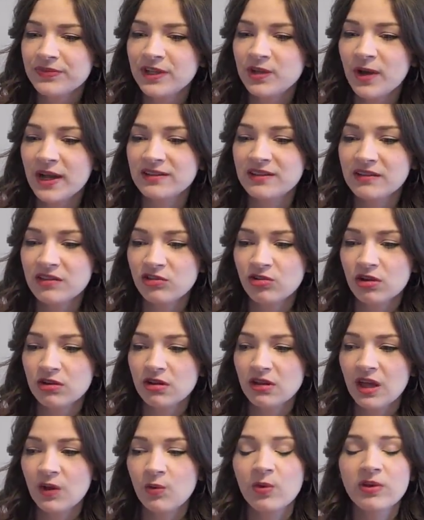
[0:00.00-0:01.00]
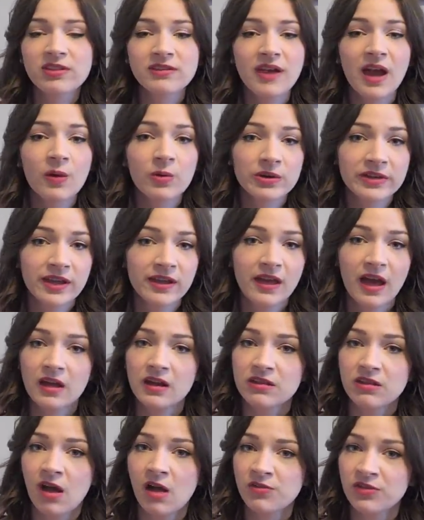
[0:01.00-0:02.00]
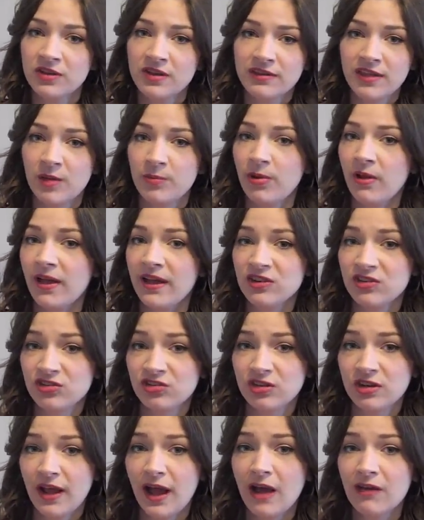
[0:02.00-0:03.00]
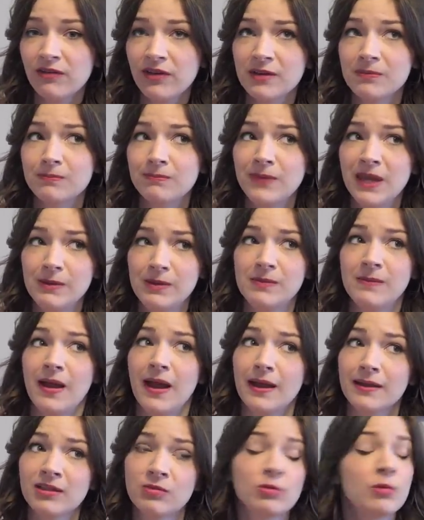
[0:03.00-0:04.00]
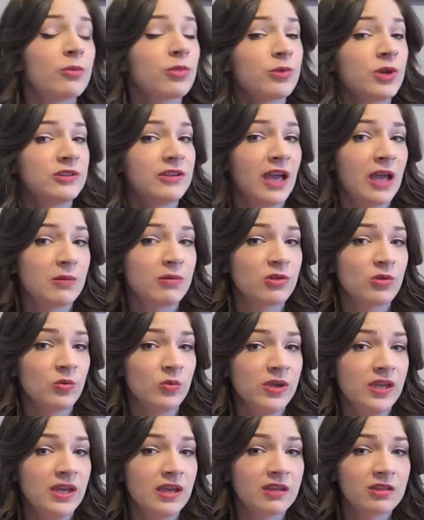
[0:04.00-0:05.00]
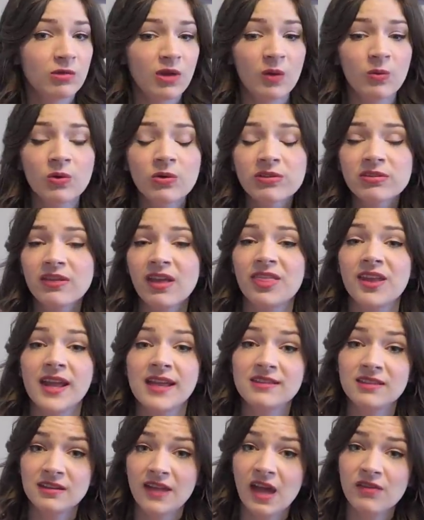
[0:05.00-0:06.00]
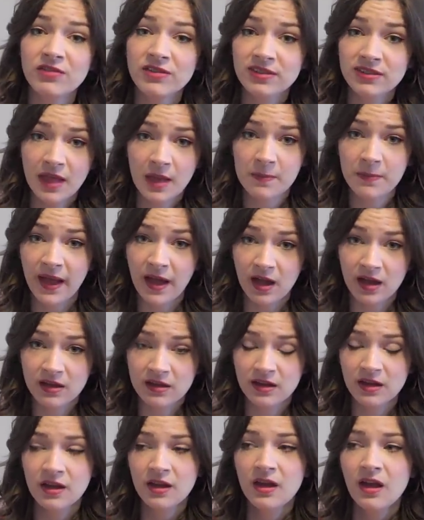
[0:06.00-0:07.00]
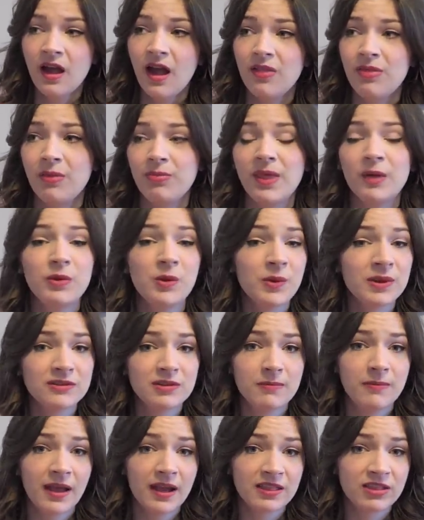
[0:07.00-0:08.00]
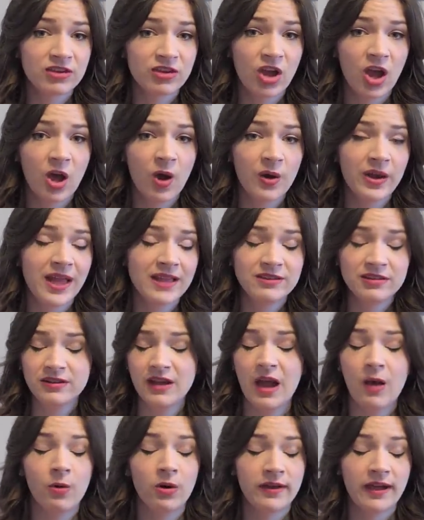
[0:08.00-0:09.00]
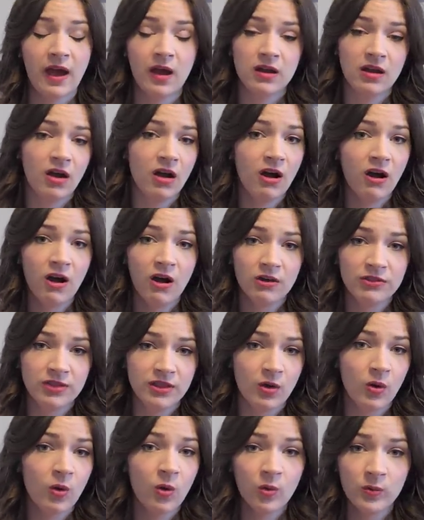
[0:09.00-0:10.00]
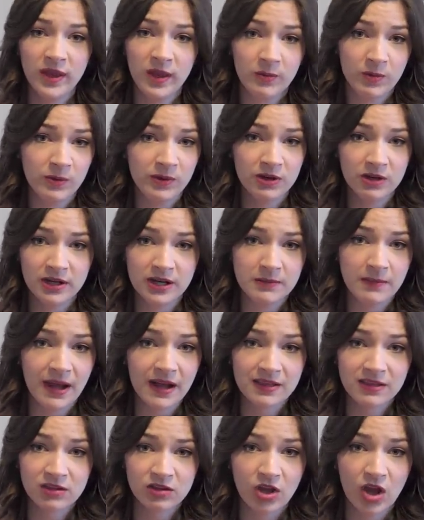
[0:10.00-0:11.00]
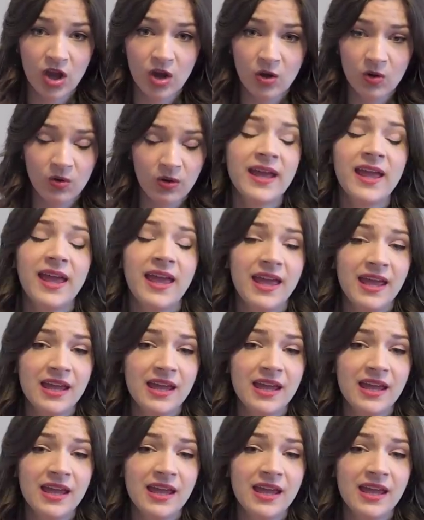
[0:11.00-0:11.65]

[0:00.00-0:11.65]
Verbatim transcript: you know, I did struggle. I was not working out as often as I probably should have, like maybe maximum 3 times a week. So I will say that I did have a setback. And then we went to Mexico and I did not work out at all the whole week we were in Mexico. I